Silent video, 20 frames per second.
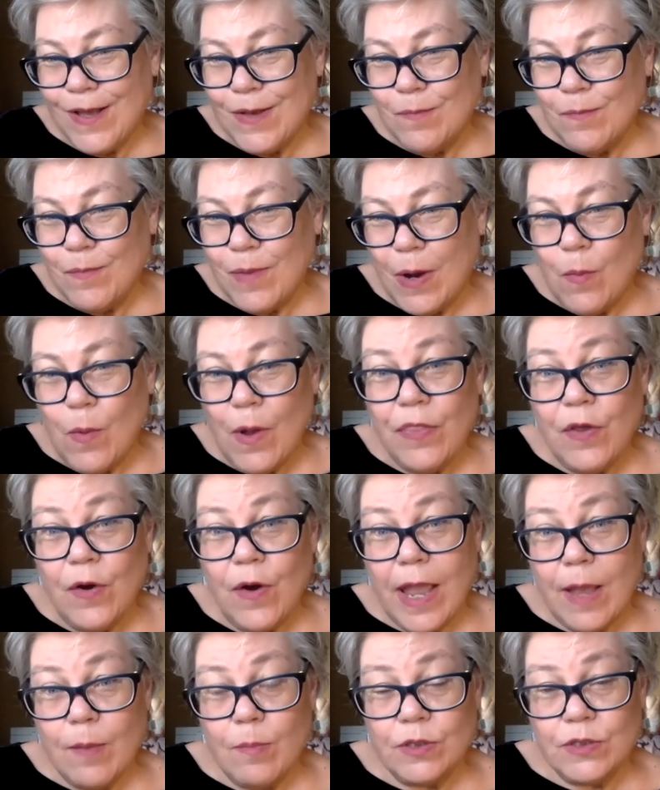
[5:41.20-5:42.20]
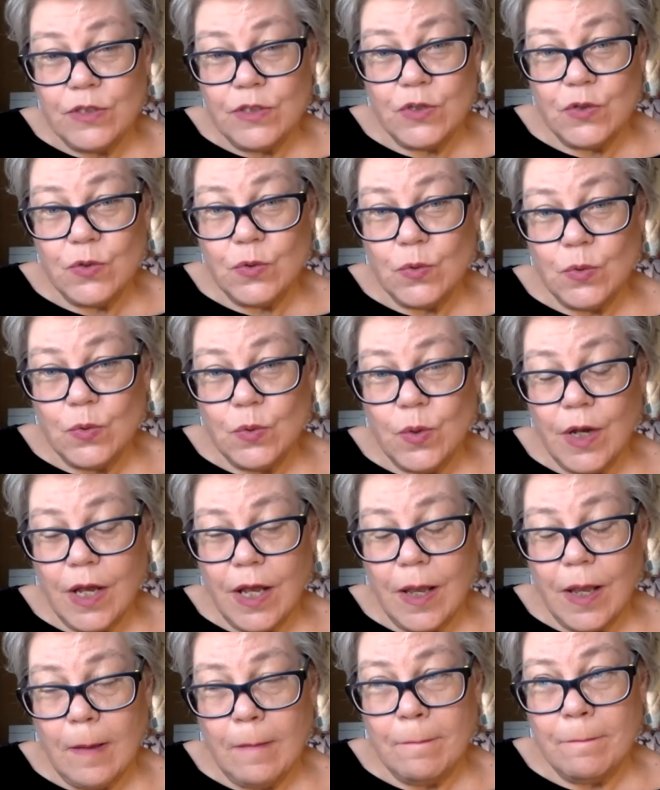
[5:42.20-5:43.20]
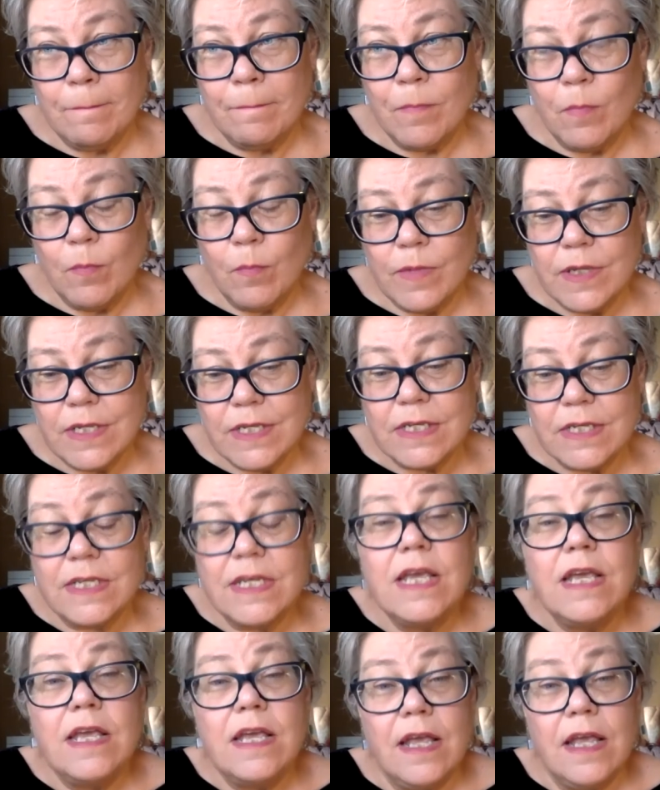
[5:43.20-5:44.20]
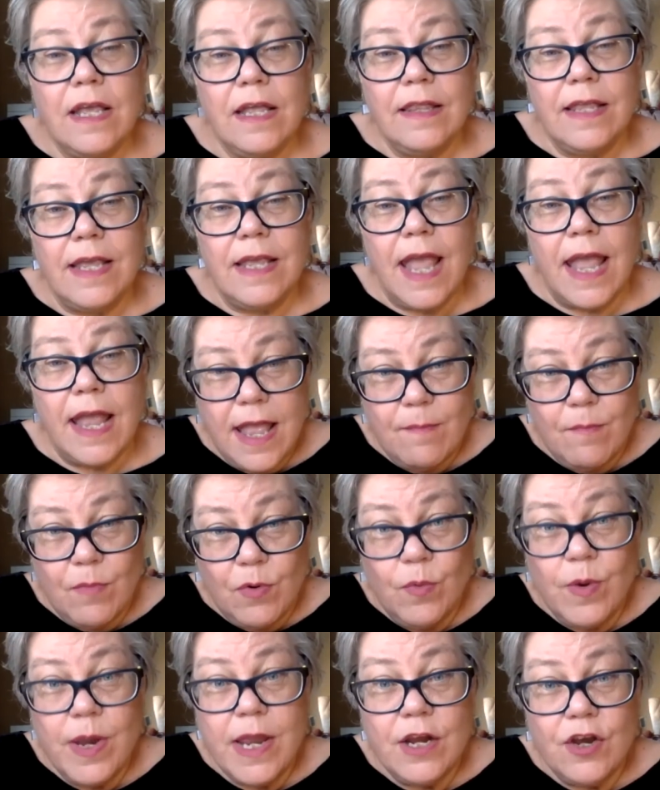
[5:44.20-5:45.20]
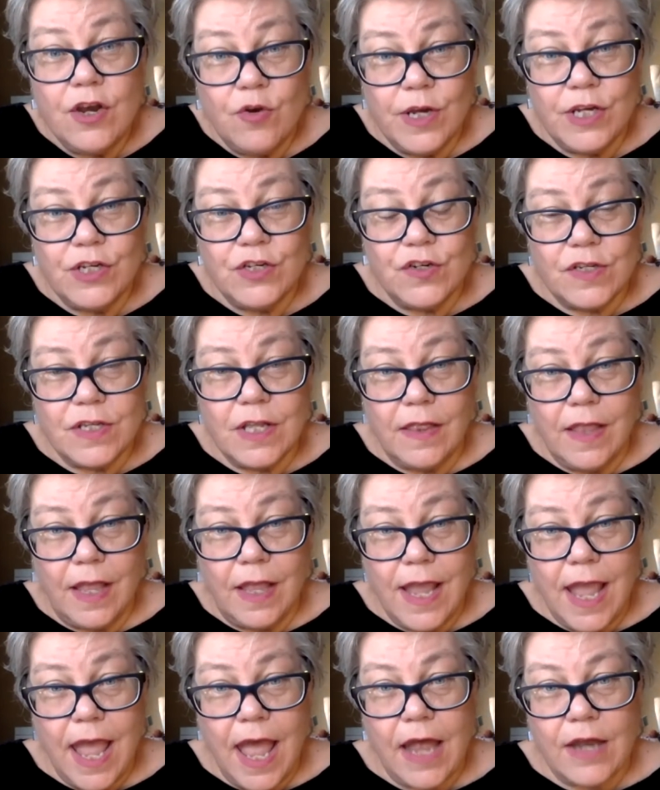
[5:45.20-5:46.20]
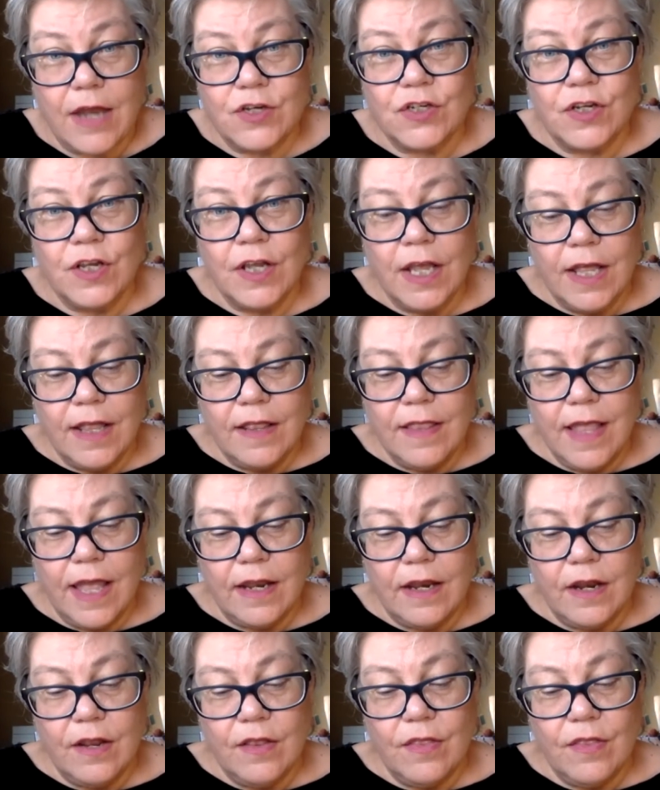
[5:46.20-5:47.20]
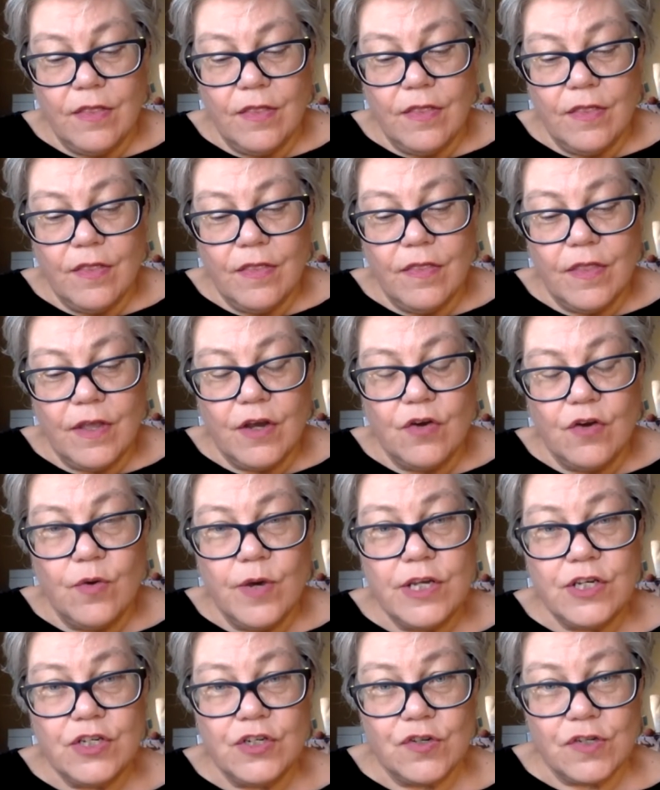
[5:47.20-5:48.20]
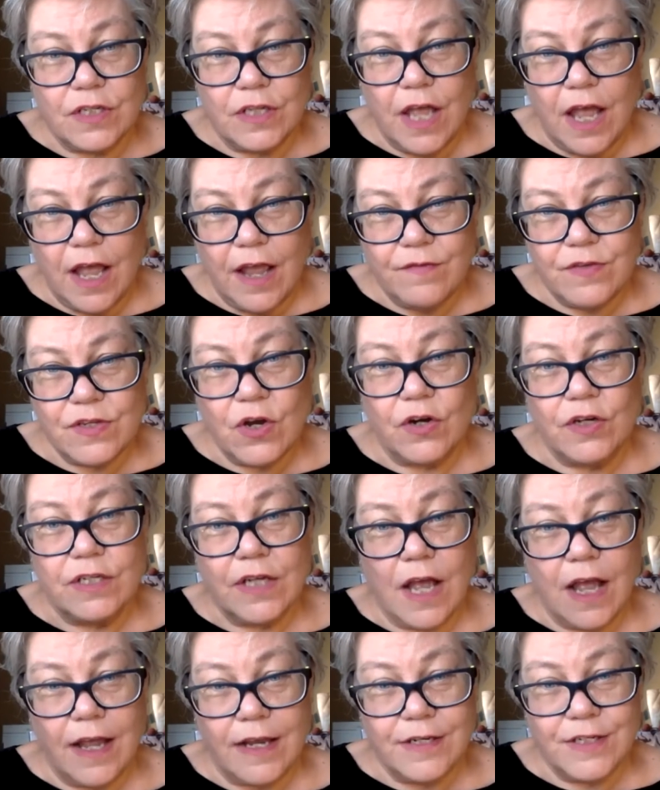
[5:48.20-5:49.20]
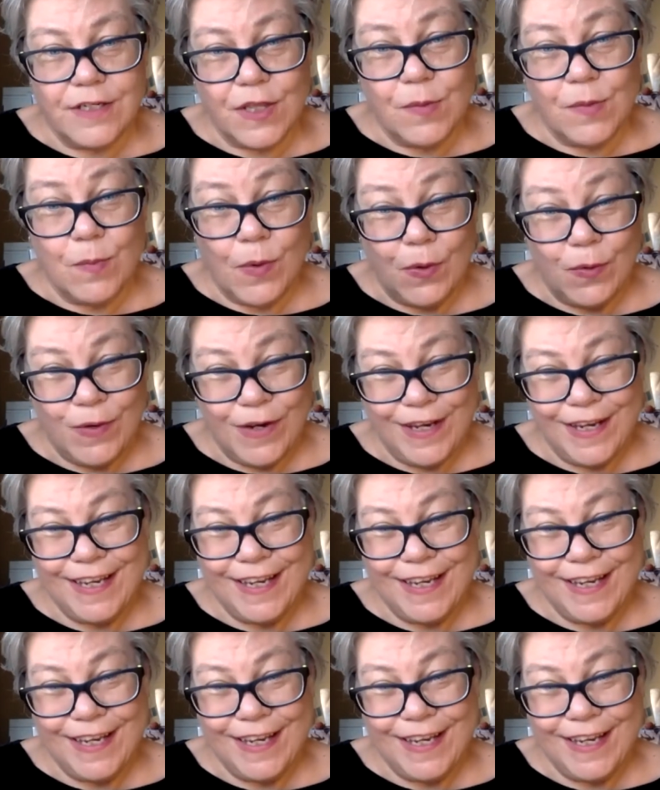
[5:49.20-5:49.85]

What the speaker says: what they're able to see in the marine creatures that they catch, that the creatures' lives are tied to the moon.